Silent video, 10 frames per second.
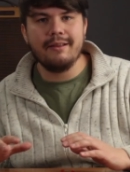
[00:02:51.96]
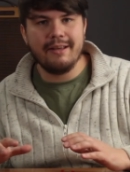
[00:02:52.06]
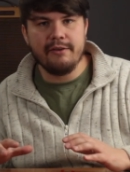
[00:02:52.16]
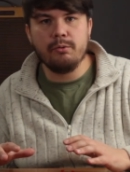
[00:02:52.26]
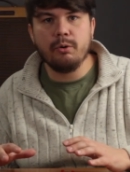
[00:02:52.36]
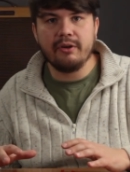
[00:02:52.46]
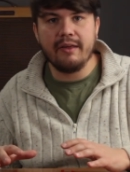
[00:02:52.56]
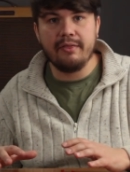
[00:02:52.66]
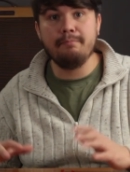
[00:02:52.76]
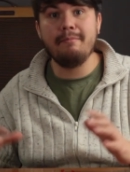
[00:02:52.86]
If we want to
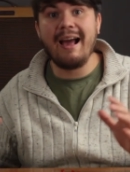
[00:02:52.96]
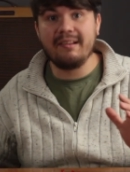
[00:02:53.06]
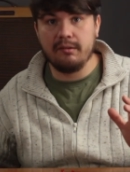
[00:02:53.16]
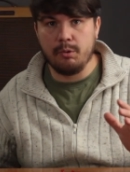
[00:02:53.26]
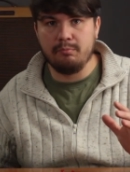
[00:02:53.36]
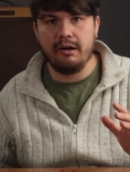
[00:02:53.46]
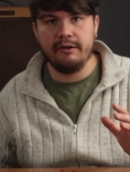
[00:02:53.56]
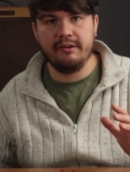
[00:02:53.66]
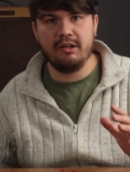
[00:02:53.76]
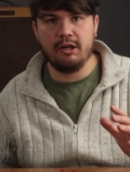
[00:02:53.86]
get the maximum
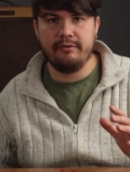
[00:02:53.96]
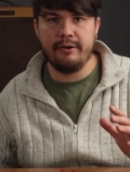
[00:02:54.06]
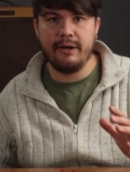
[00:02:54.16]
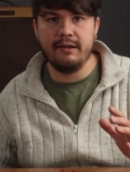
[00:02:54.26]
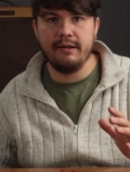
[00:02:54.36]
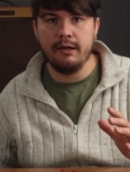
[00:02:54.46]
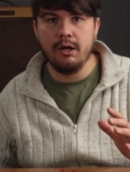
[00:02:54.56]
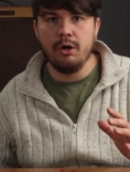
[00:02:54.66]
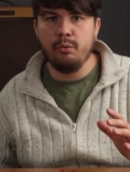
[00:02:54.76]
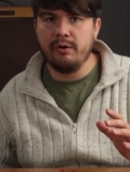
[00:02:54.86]
brightness out of our LED, we
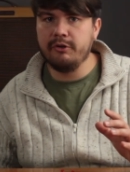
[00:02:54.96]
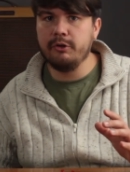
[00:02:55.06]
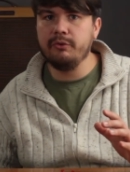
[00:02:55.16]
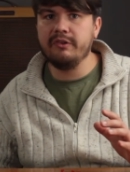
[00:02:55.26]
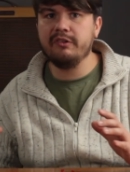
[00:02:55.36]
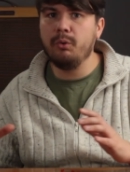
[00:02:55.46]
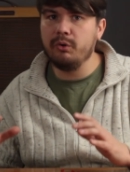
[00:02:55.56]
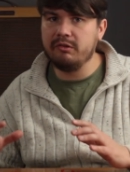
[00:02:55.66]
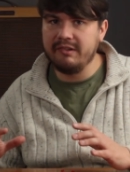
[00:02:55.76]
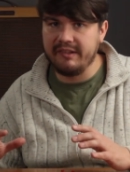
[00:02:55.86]
have to use the
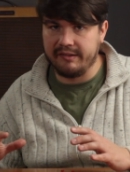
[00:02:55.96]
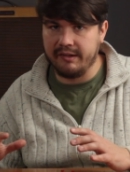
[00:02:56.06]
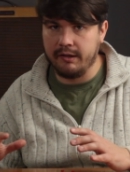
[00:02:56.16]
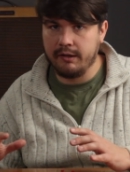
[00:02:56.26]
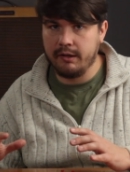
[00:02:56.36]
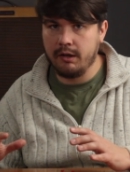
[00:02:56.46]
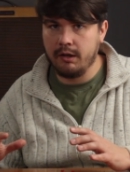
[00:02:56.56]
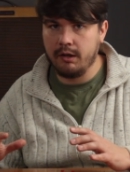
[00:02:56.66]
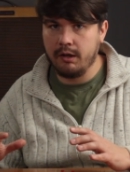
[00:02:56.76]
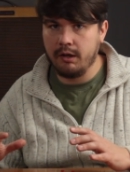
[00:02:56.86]
smallest resistor.
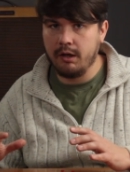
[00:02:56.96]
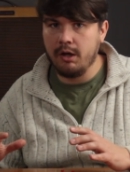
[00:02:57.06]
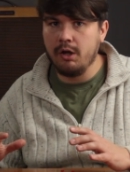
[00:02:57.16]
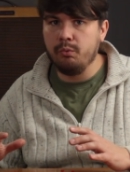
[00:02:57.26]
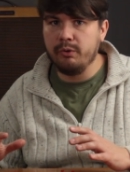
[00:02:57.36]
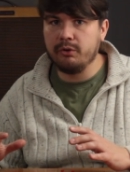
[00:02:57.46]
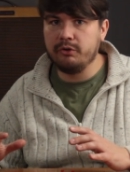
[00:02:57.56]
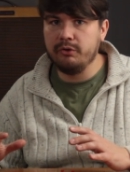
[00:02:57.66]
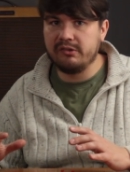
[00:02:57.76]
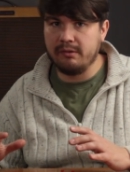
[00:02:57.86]
We
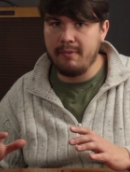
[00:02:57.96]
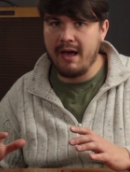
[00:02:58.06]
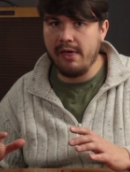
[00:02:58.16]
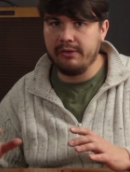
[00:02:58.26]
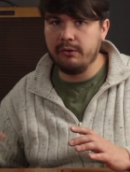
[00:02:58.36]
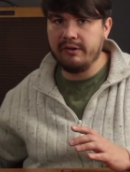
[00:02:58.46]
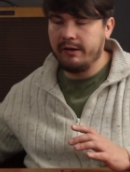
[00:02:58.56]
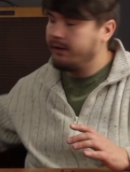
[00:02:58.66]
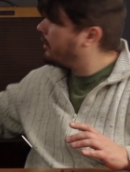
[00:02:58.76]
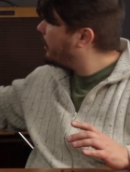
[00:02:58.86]
could do some math
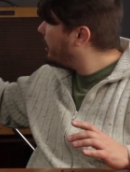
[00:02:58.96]
using